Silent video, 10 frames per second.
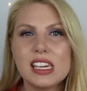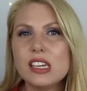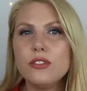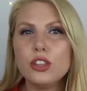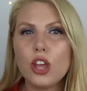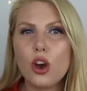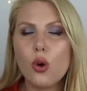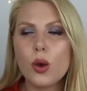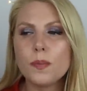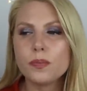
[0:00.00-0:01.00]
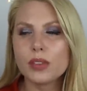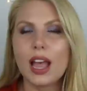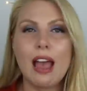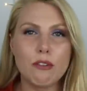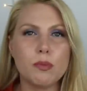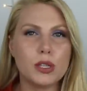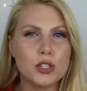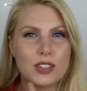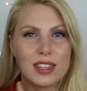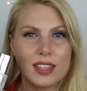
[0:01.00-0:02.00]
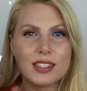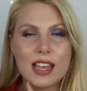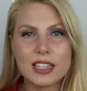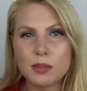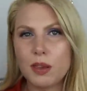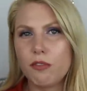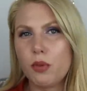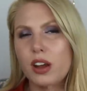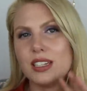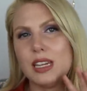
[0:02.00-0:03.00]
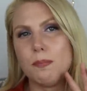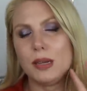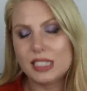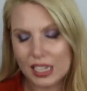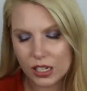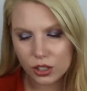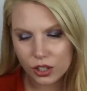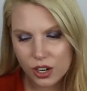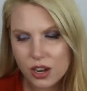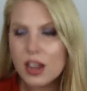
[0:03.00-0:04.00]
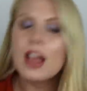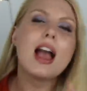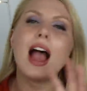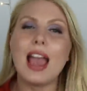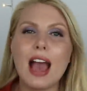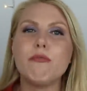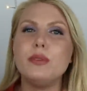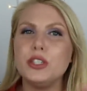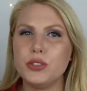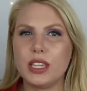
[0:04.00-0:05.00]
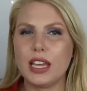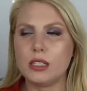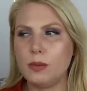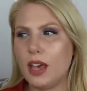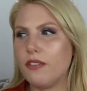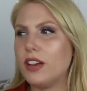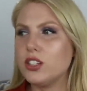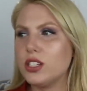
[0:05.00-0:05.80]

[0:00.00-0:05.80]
Even though I haven't been using this SPF product in particular, I have been using SPF.